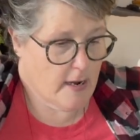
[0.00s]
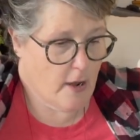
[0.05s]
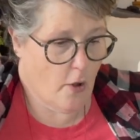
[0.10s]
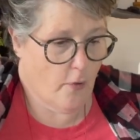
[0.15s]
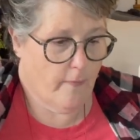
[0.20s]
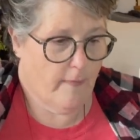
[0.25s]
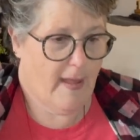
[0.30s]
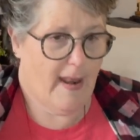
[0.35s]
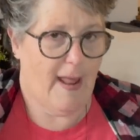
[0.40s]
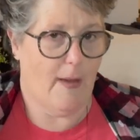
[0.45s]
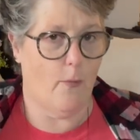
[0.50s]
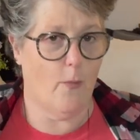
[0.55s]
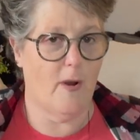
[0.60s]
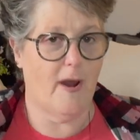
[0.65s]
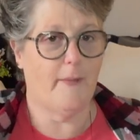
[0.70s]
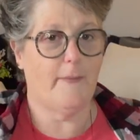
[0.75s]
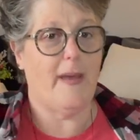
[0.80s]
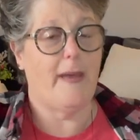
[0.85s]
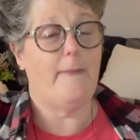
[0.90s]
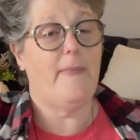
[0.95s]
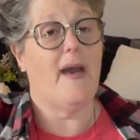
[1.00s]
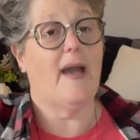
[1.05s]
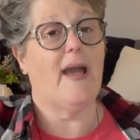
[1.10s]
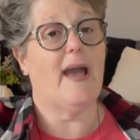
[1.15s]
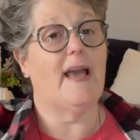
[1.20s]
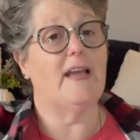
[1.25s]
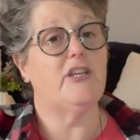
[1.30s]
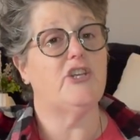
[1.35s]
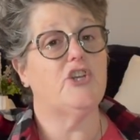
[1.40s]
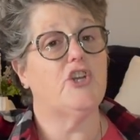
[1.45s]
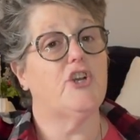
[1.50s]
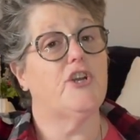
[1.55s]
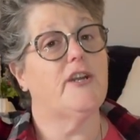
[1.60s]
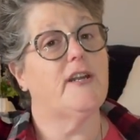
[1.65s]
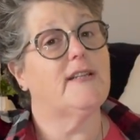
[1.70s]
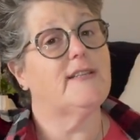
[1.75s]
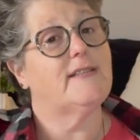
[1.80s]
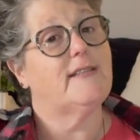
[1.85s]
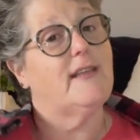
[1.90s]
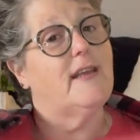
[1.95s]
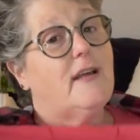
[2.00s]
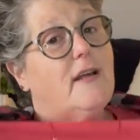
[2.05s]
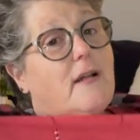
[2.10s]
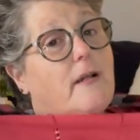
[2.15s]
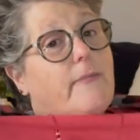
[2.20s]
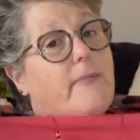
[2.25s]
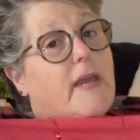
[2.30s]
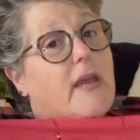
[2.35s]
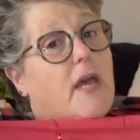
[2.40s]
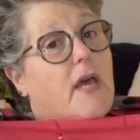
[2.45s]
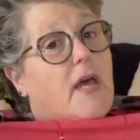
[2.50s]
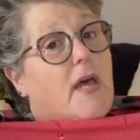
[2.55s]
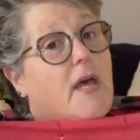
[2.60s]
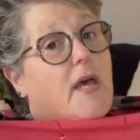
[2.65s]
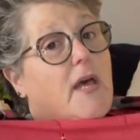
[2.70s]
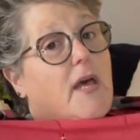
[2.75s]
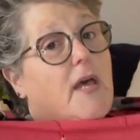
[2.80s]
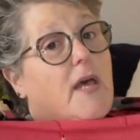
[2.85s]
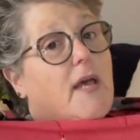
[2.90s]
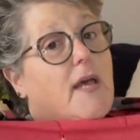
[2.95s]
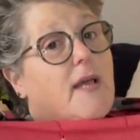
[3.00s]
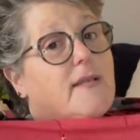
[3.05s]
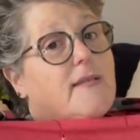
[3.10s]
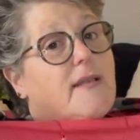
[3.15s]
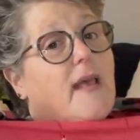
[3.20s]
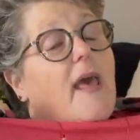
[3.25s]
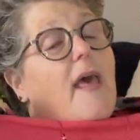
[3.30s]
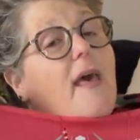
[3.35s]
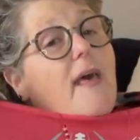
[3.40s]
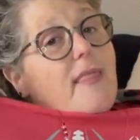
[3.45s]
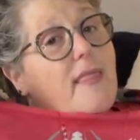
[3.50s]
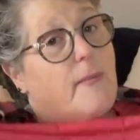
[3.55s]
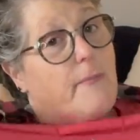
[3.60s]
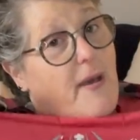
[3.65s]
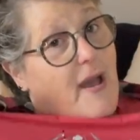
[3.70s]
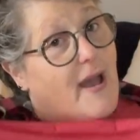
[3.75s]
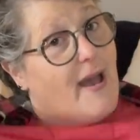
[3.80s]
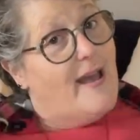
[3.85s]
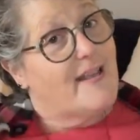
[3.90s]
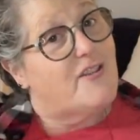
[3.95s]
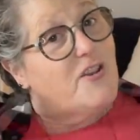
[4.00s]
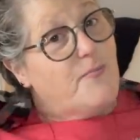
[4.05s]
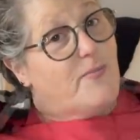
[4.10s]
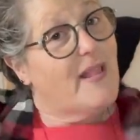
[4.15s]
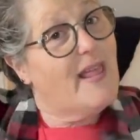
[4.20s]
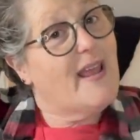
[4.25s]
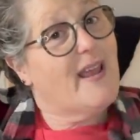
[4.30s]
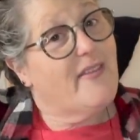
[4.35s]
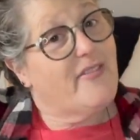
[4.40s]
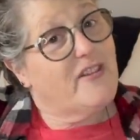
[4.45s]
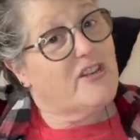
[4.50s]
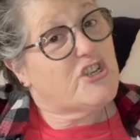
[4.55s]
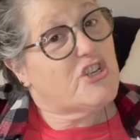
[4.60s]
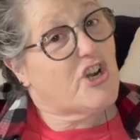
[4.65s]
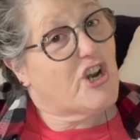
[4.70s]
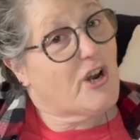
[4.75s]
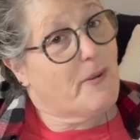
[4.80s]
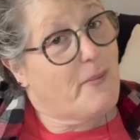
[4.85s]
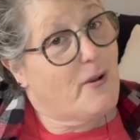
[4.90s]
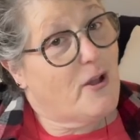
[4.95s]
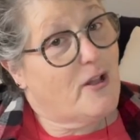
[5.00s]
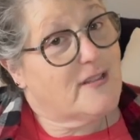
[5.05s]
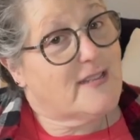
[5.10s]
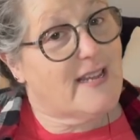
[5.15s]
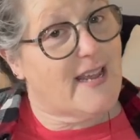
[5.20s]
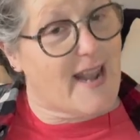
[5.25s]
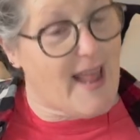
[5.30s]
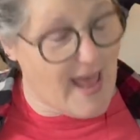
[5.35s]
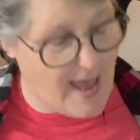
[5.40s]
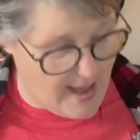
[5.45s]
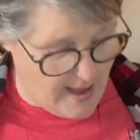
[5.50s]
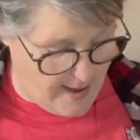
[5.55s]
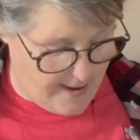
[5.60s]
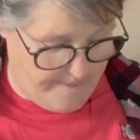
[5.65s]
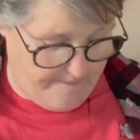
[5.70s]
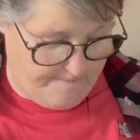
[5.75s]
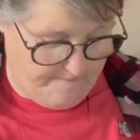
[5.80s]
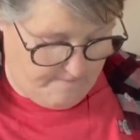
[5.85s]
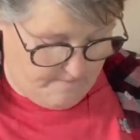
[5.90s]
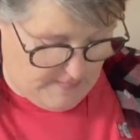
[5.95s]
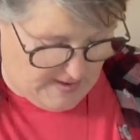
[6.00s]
Oh, and I'm wearing my Buckeye shirt still because the Buckeyes are playing in the Sugar Bowl today.